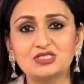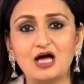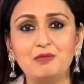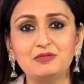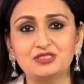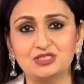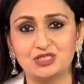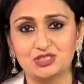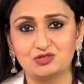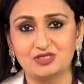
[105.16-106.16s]
garment
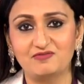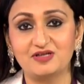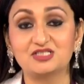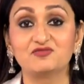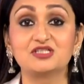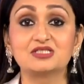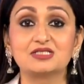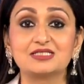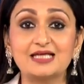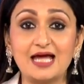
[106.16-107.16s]
industry, which is
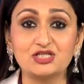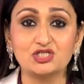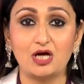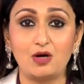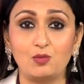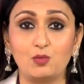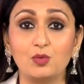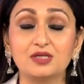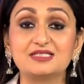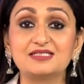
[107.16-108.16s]
its cash cow,
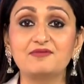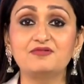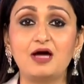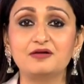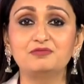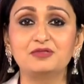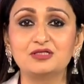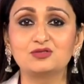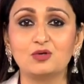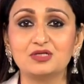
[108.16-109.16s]
worth $700
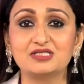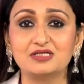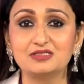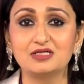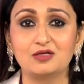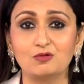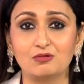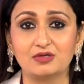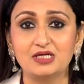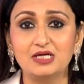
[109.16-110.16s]
million in India
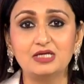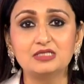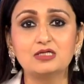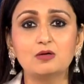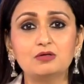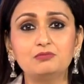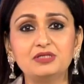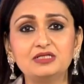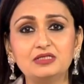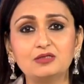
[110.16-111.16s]
alone, is now
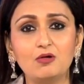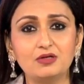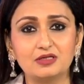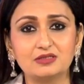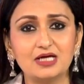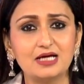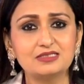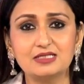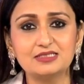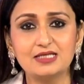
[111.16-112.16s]
completely cornered. As
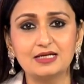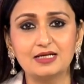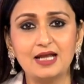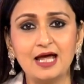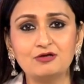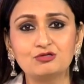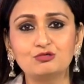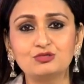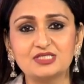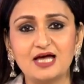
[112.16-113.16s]
I said, land
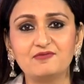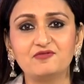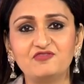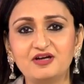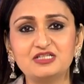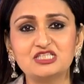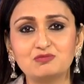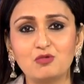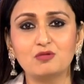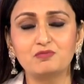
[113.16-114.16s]
routes have a very
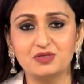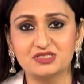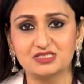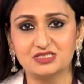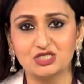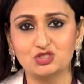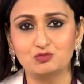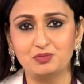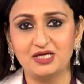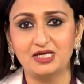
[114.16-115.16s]
small percentage to
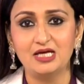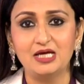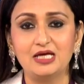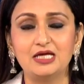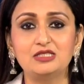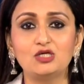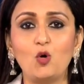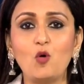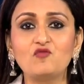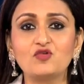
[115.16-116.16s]
play in the
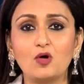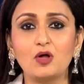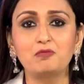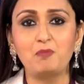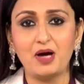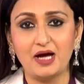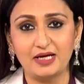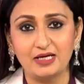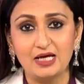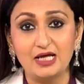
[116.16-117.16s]
overall
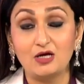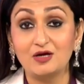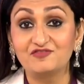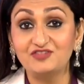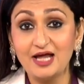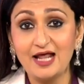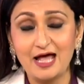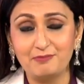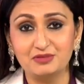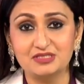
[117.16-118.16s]
pie. Now, if that
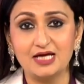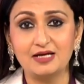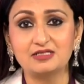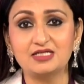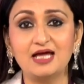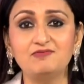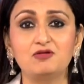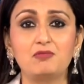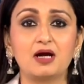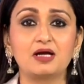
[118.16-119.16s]
happens at a time
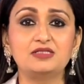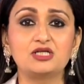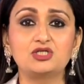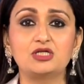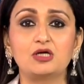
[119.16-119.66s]
when Bangladeshi